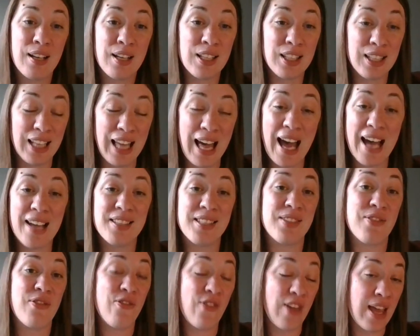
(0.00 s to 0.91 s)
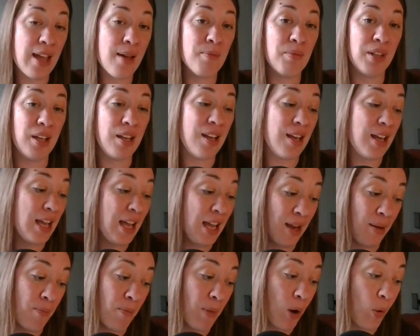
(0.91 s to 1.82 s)
class family
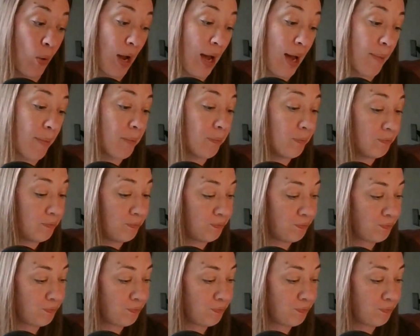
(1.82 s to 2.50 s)
in Moab.